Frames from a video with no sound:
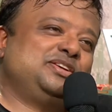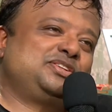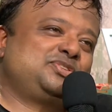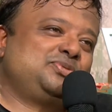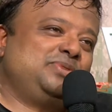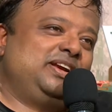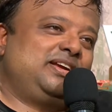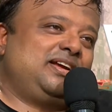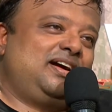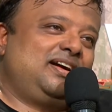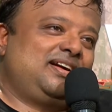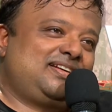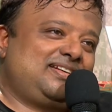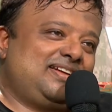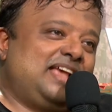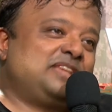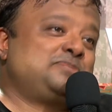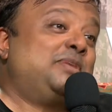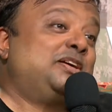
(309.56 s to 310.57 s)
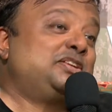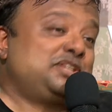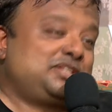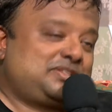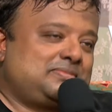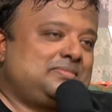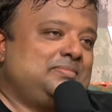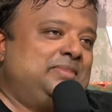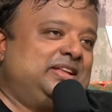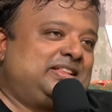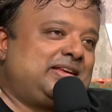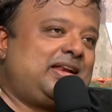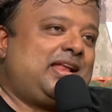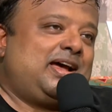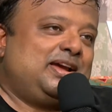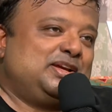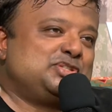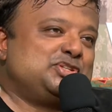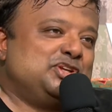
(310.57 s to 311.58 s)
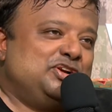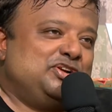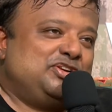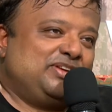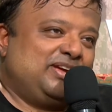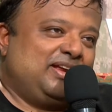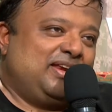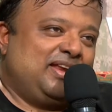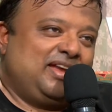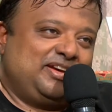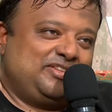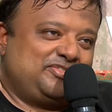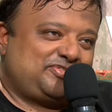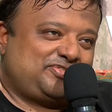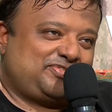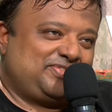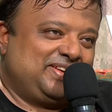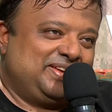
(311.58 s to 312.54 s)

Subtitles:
sweetheart, as much as yeah. Mithila is in real life.